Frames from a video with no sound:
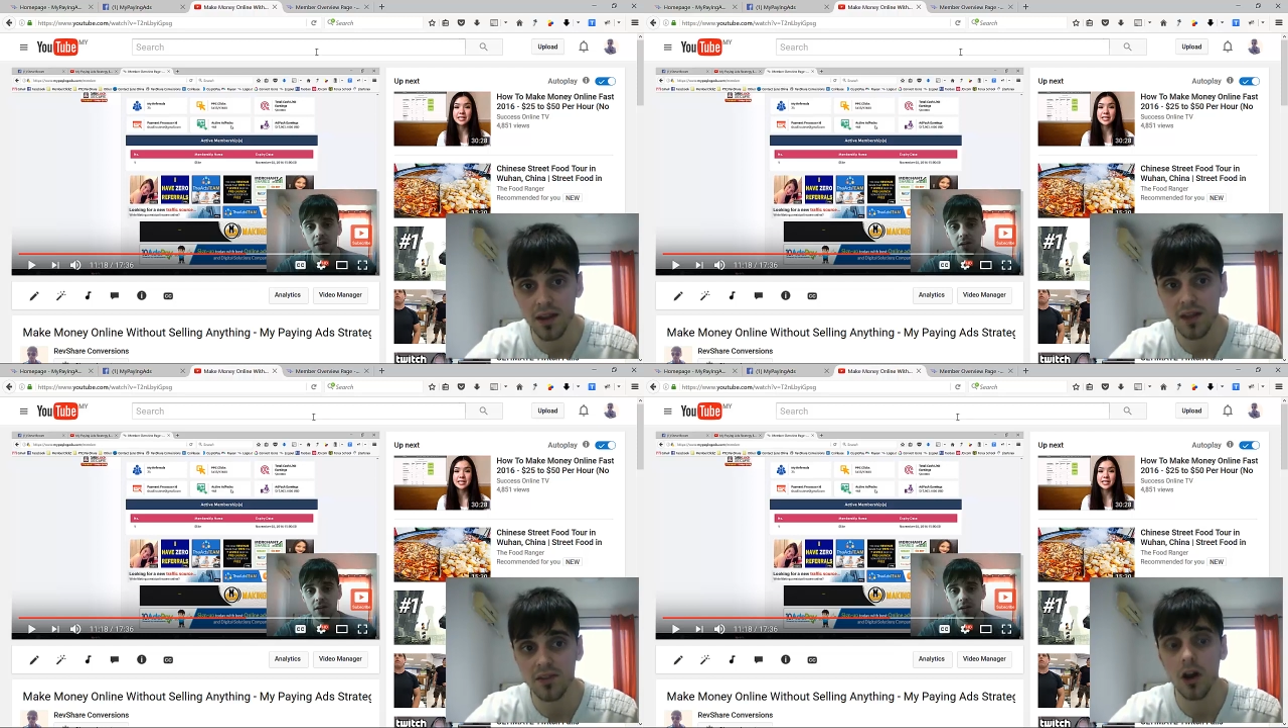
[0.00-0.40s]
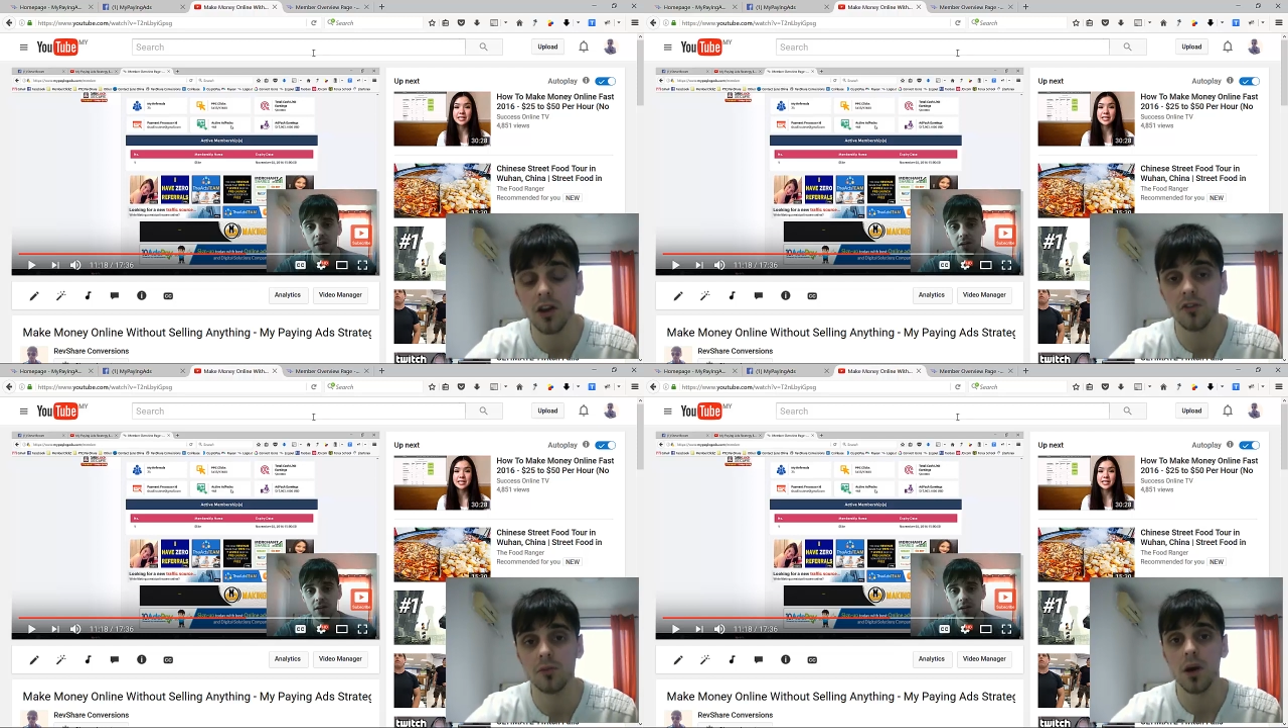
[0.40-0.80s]
That's
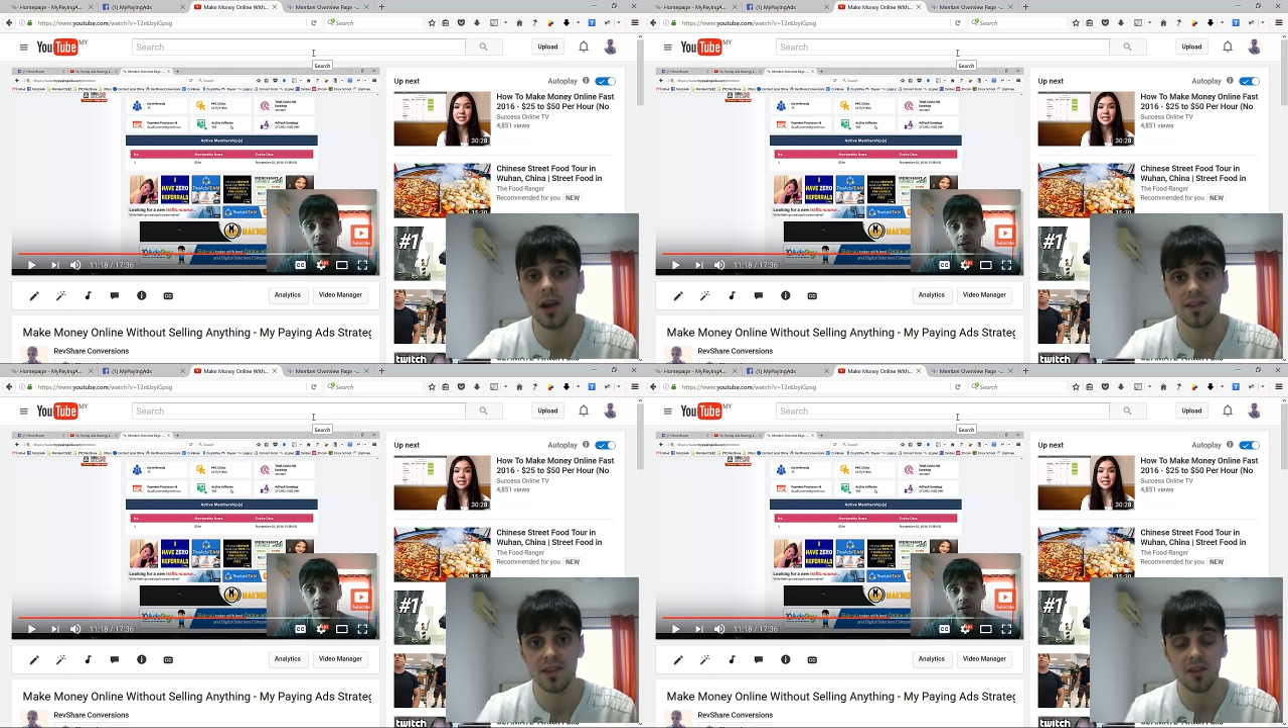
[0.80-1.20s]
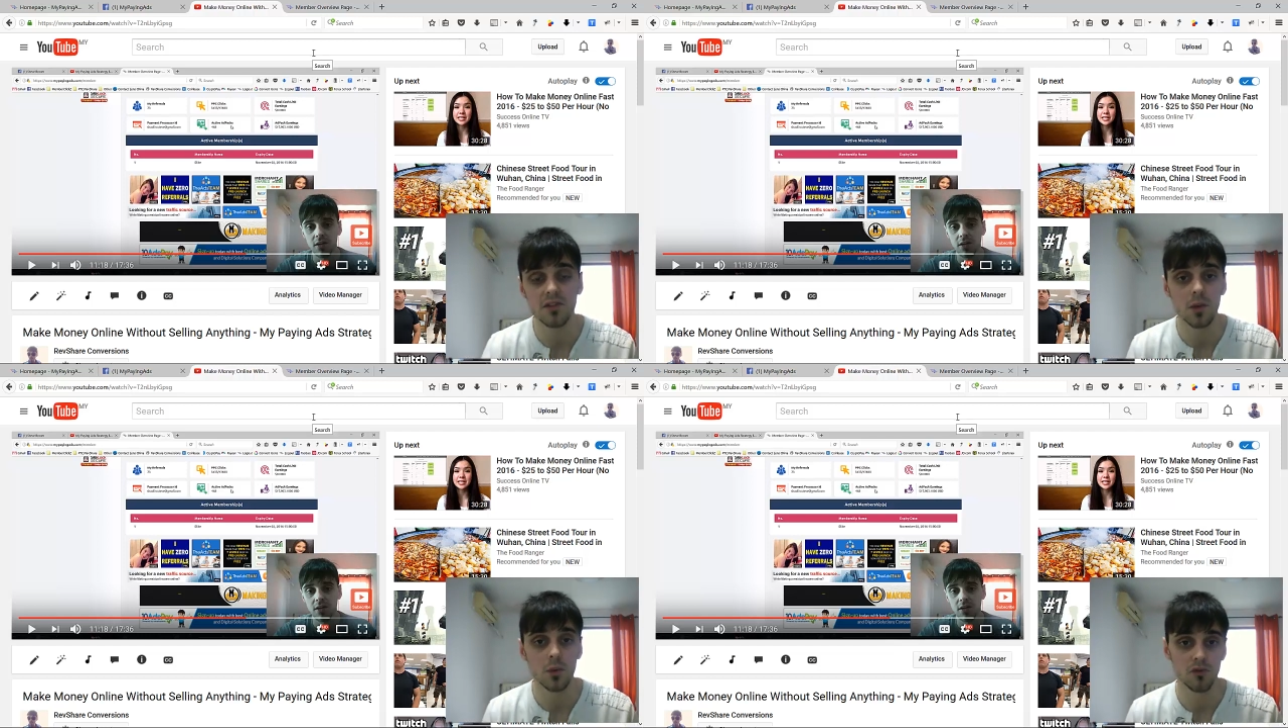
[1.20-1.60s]
kind of my
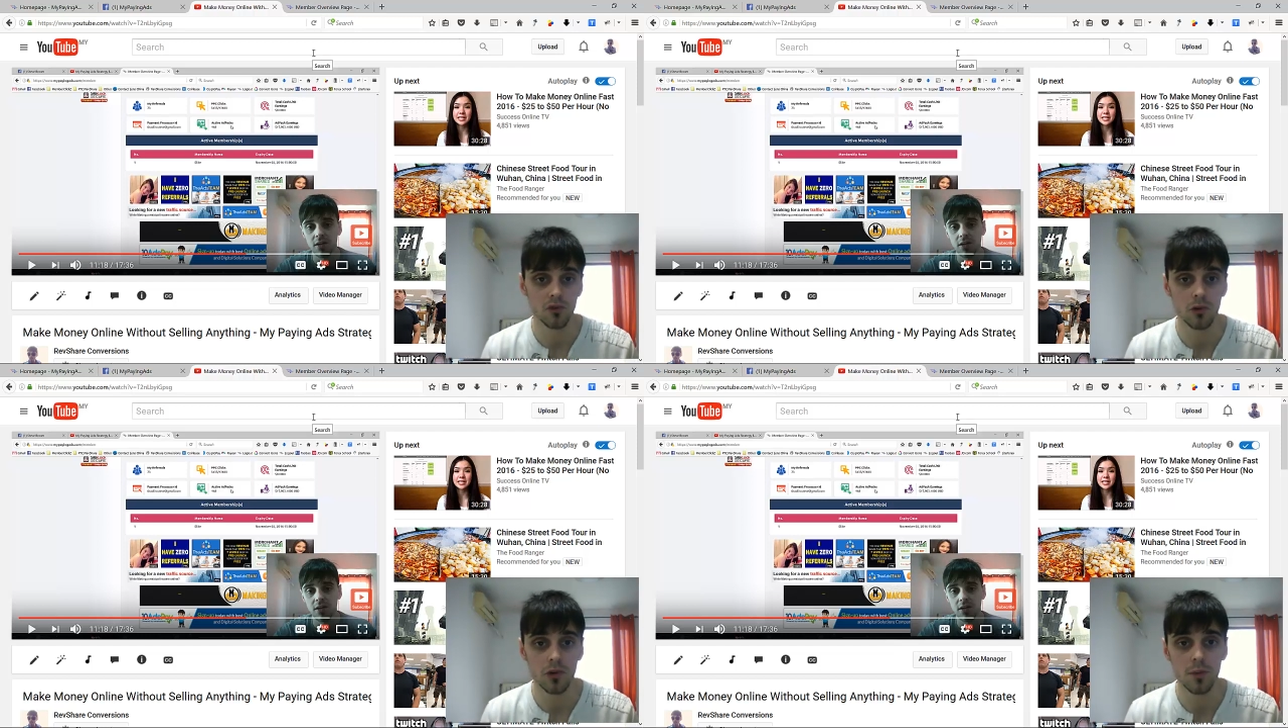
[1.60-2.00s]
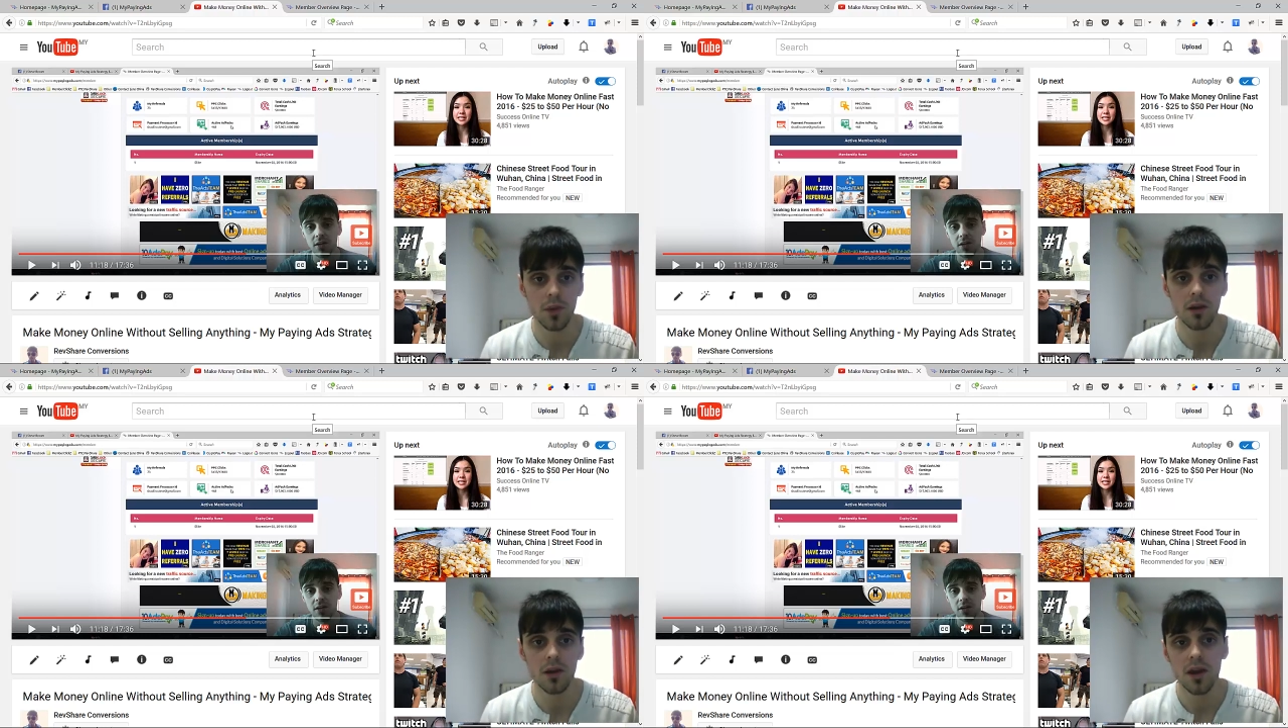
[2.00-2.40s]
safety withdrawal
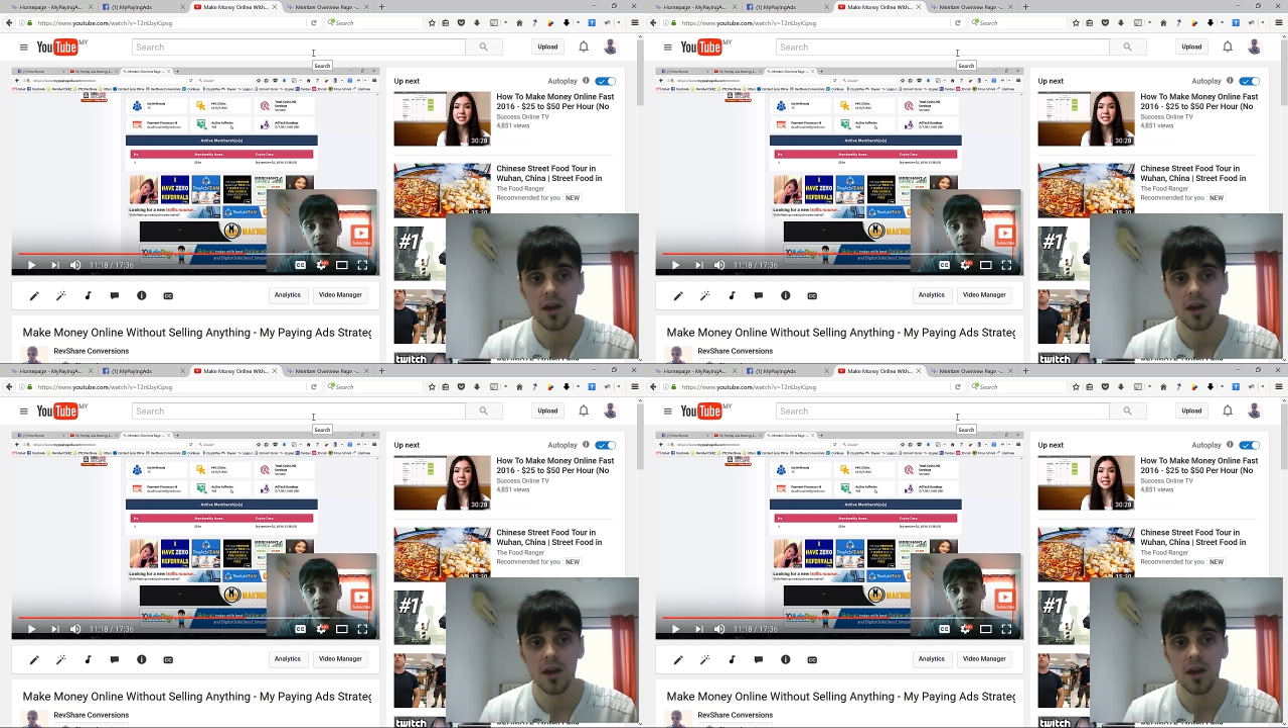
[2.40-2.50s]
limit.